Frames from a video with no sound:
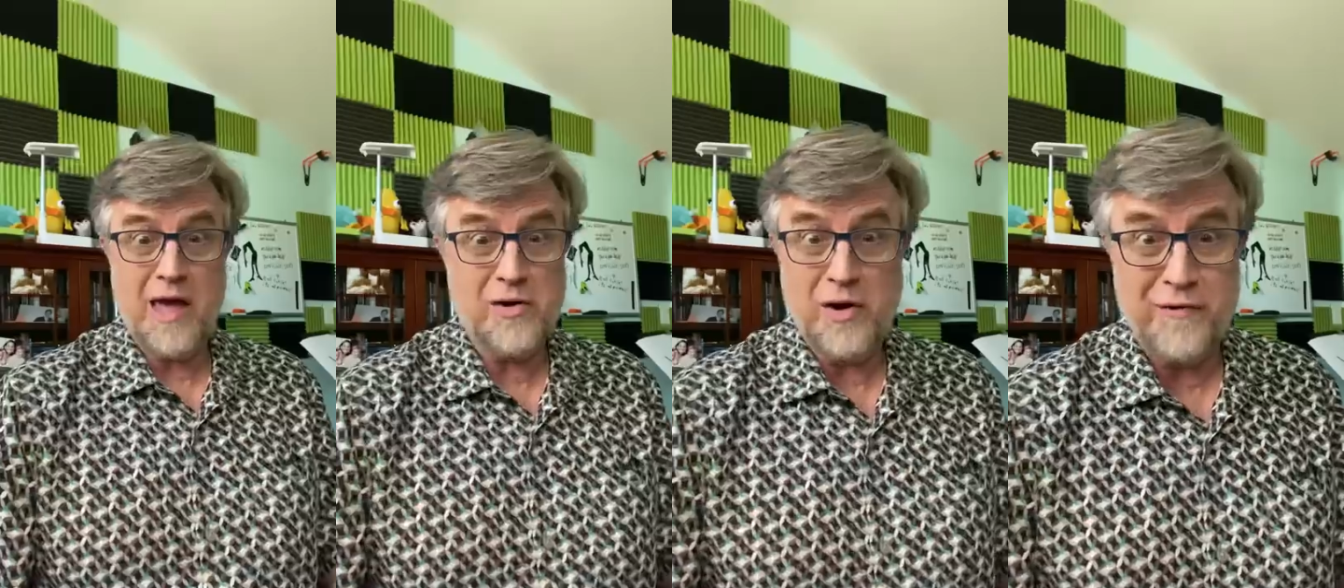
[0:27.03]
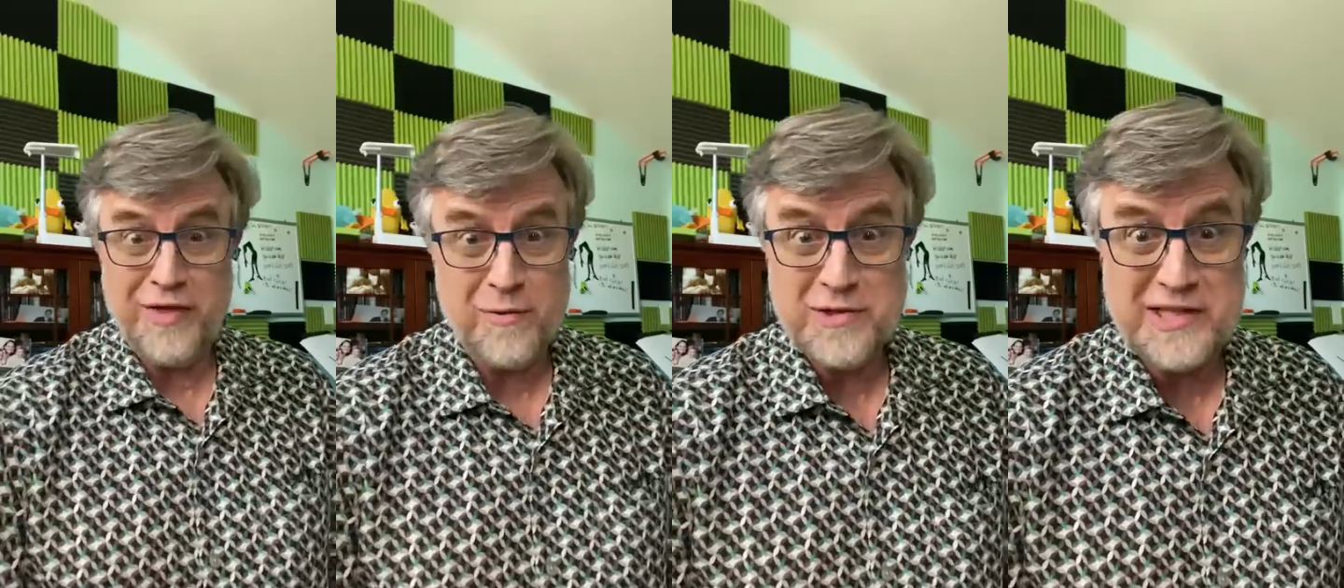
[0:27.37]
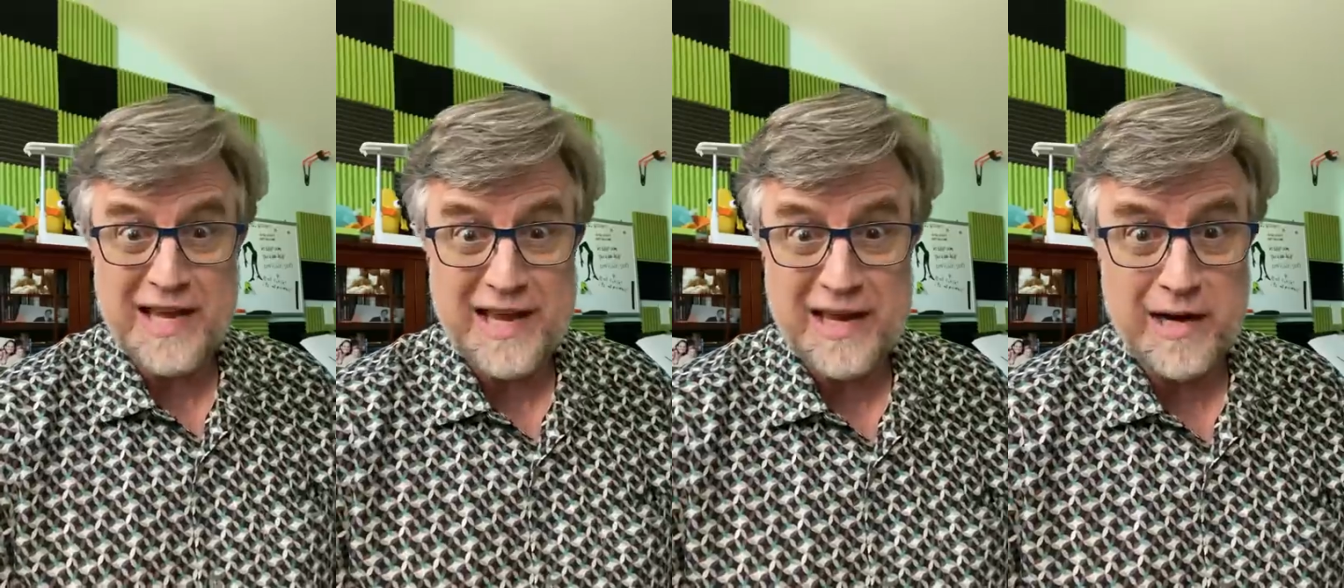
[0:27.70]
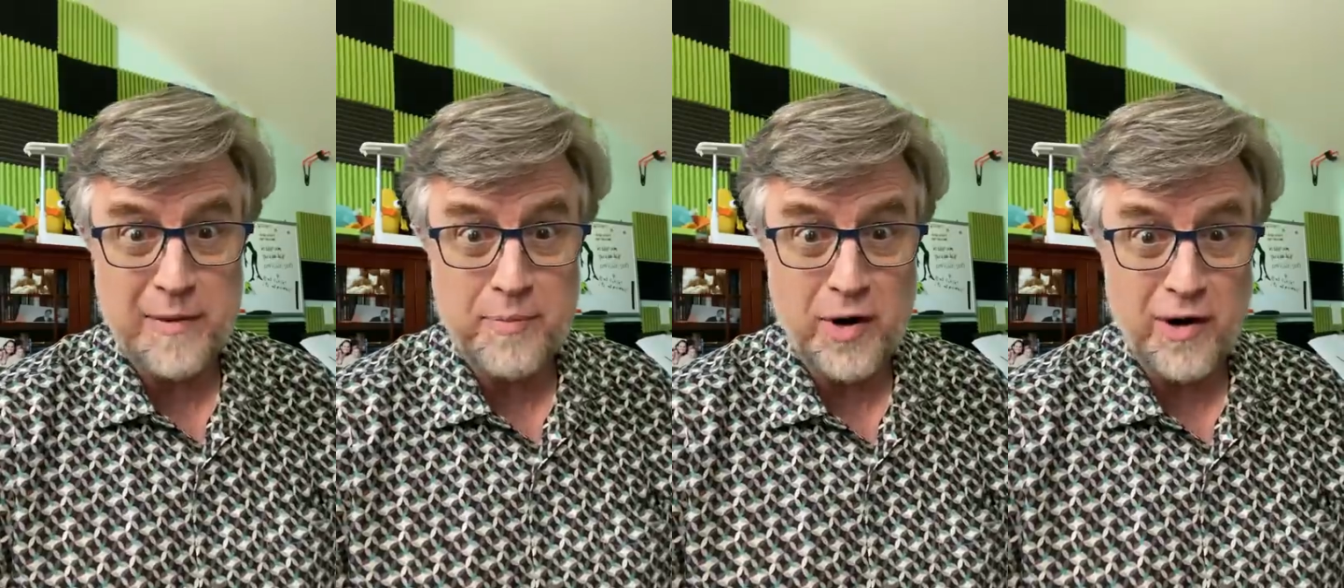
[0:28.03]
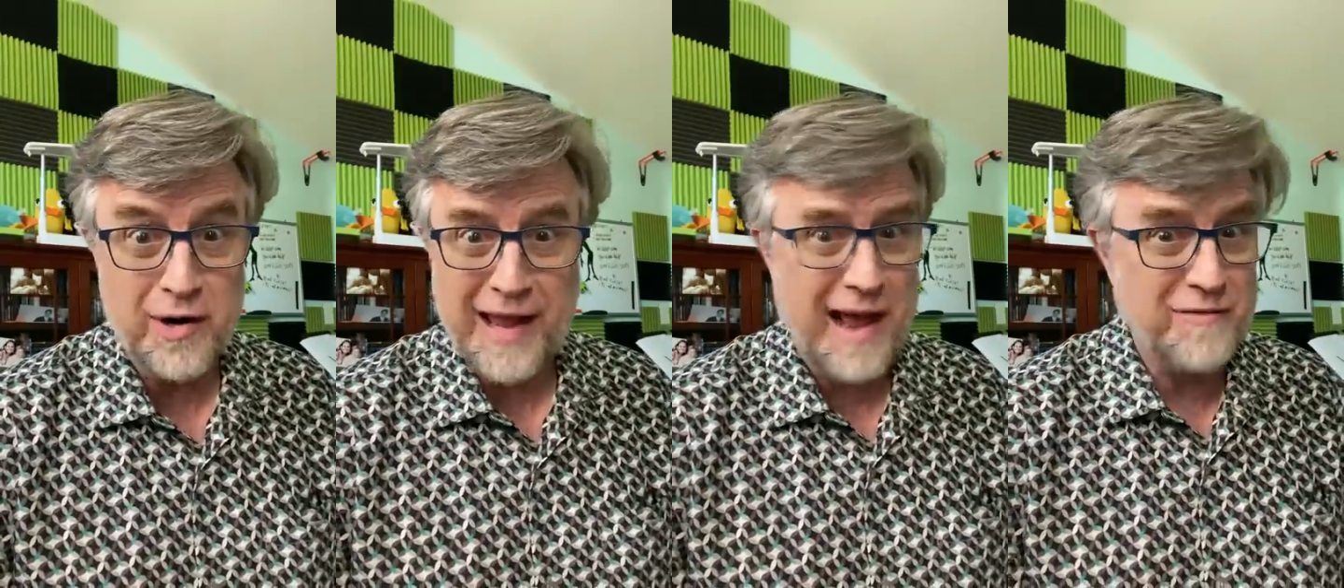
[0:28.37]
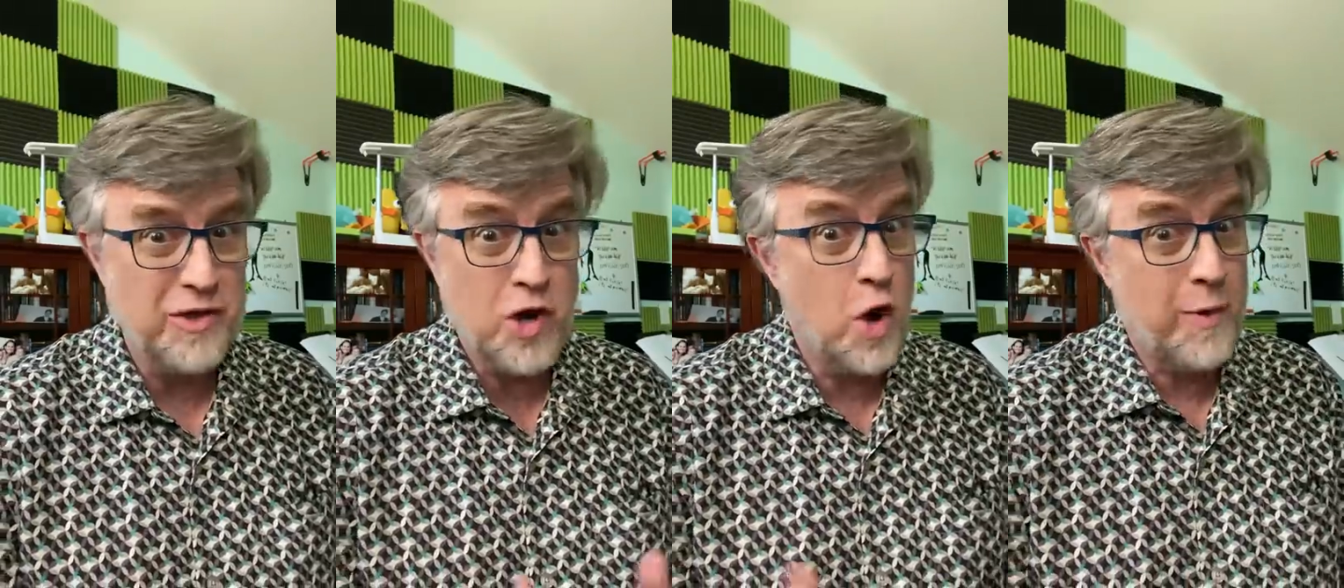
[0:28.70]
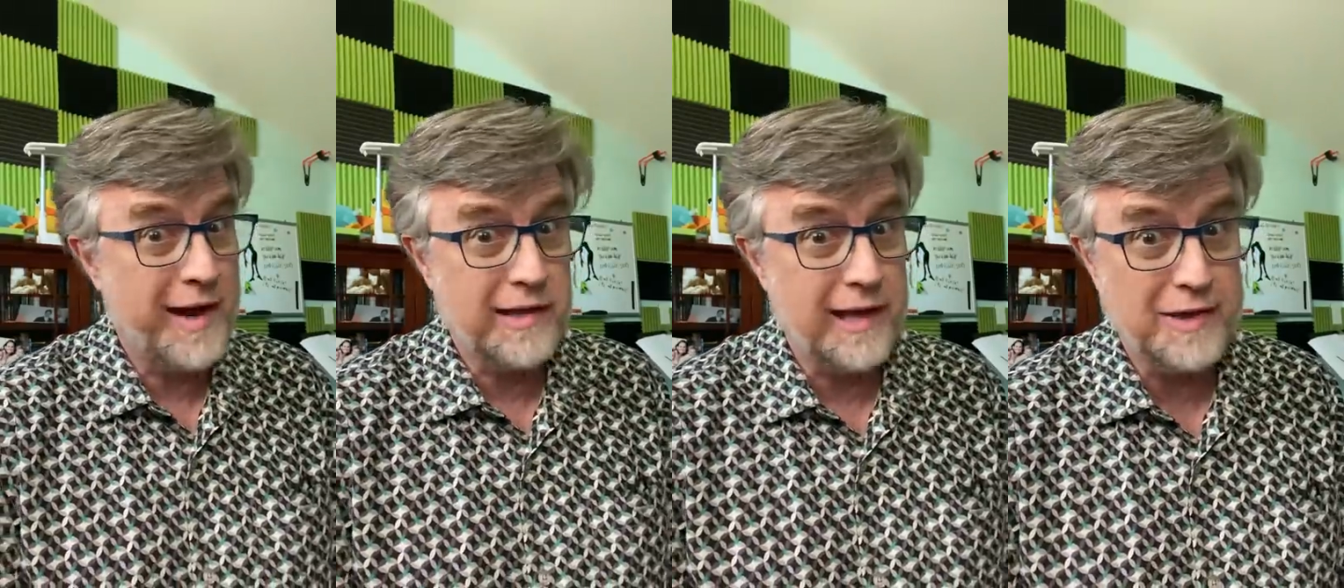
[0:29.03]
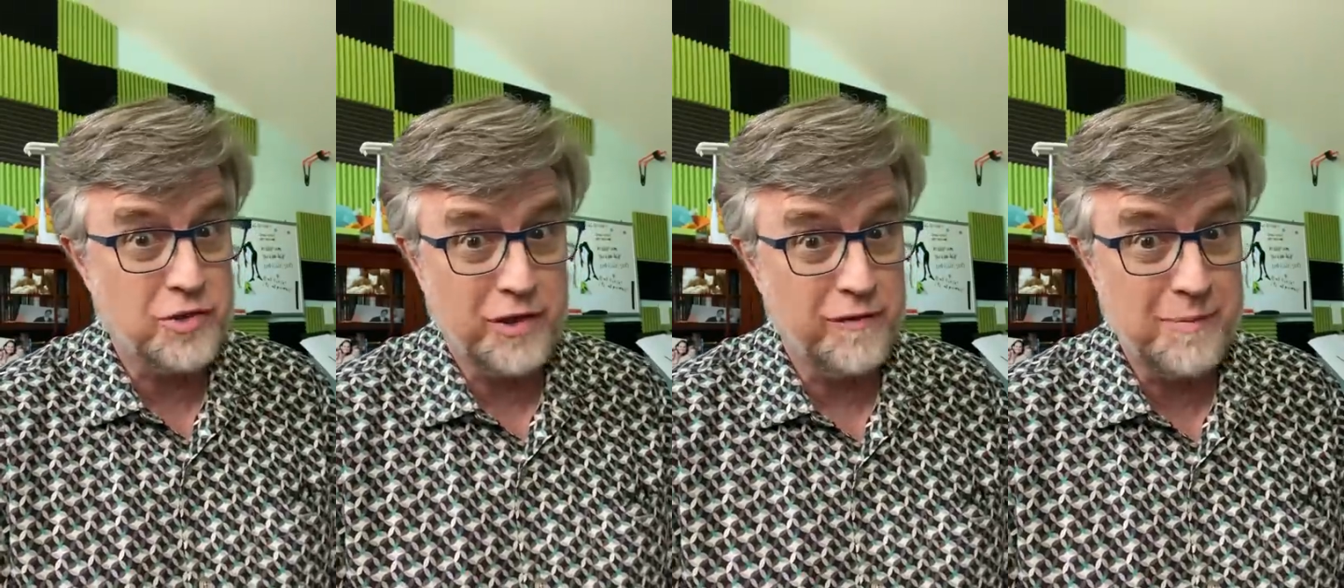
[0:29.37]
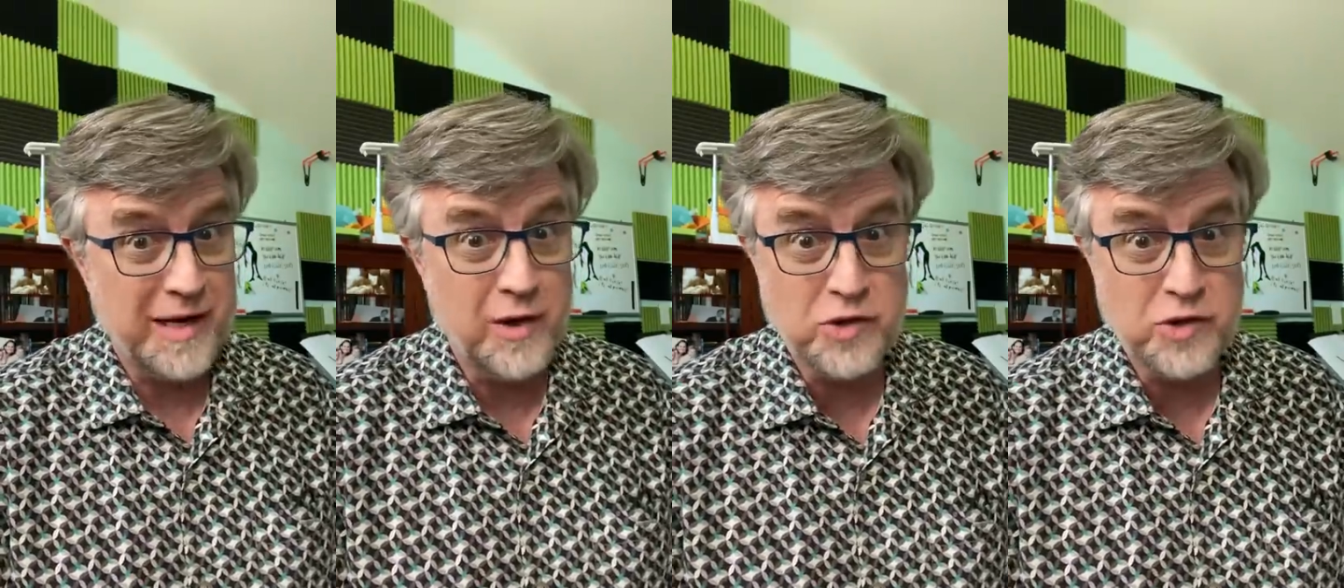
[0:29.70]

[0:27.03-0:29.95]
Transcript: I don't know if that was taken at a party. I have no recollection of meeting